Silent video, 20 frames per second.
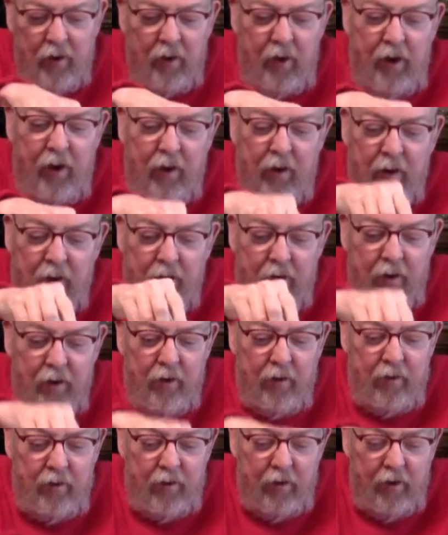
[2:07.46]
yeah, there it
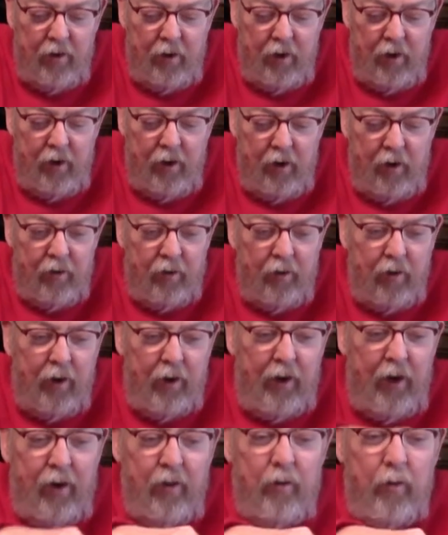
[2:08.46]
is. So I
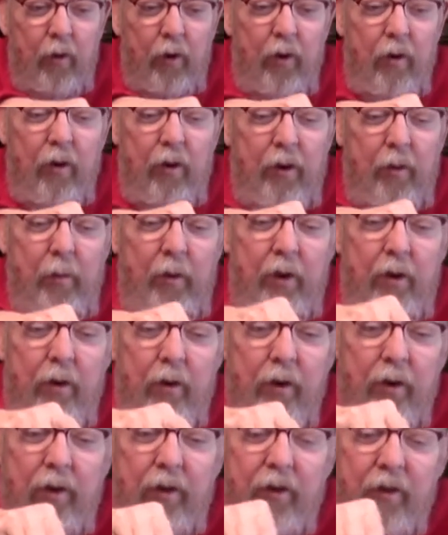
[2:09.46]
guess we're going to be
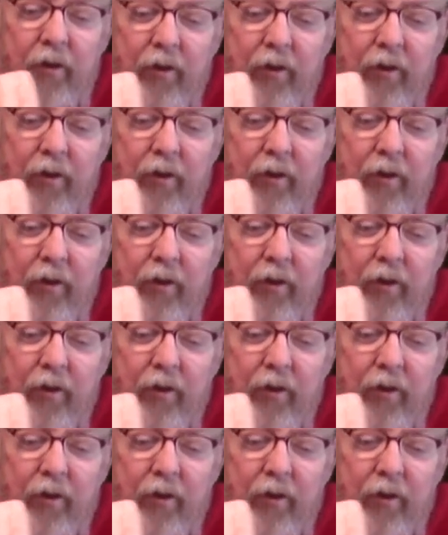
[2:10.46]
doing the